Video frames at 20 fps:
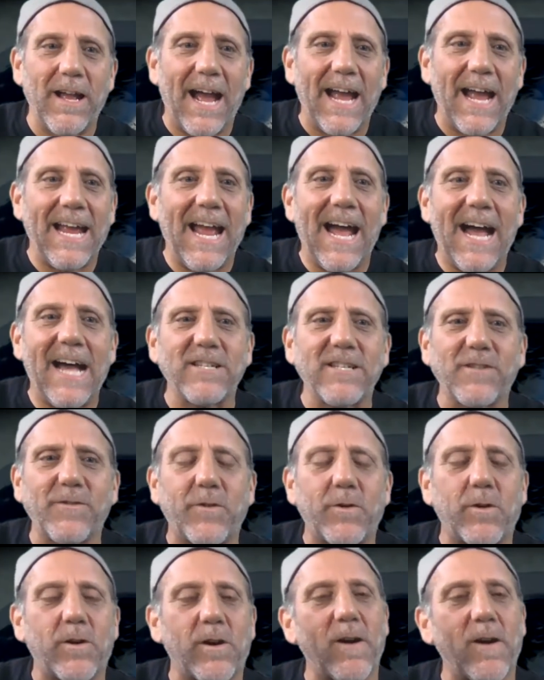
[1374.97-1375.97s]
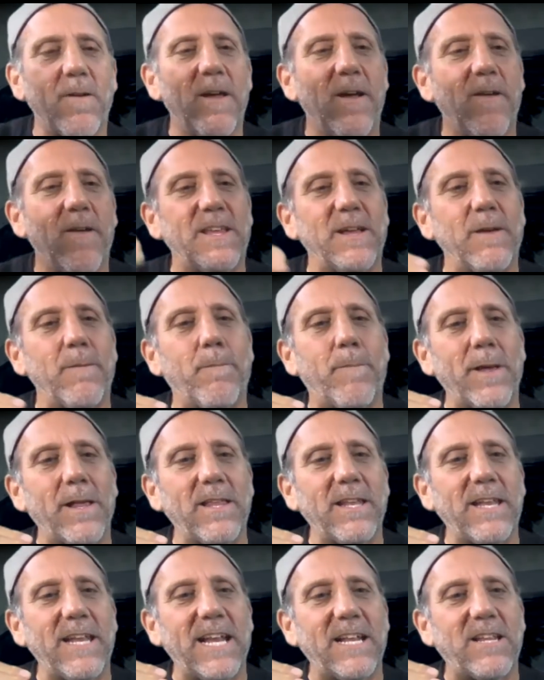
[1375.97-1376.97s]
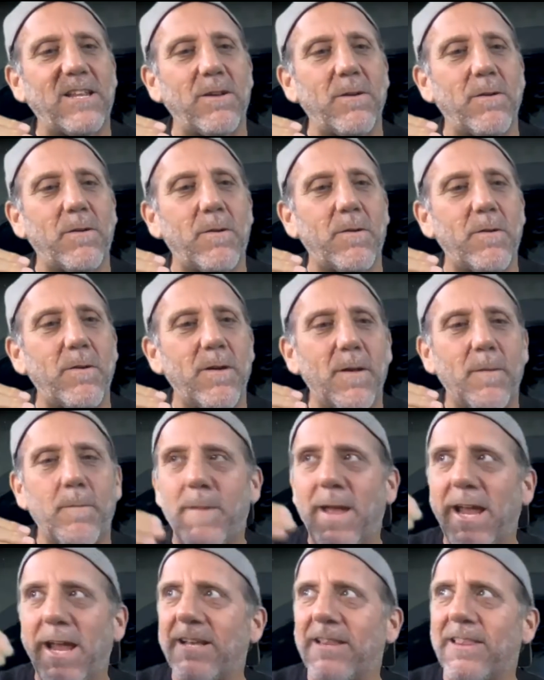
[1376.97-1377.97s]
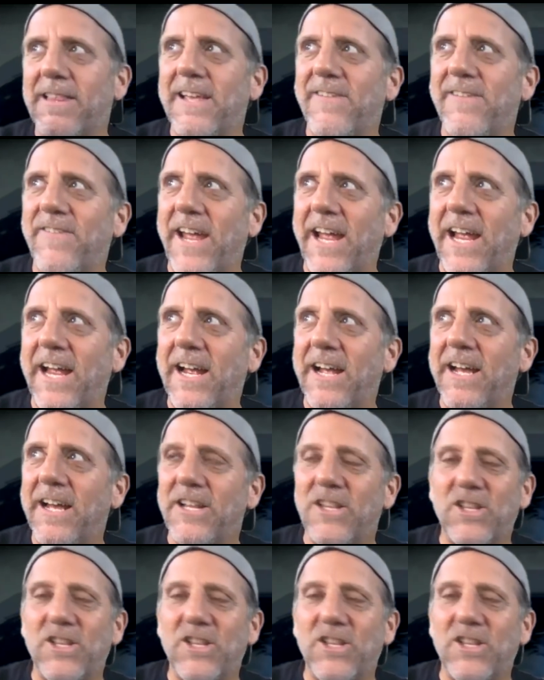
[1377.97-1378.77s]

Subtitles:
I asked for the ability to make a living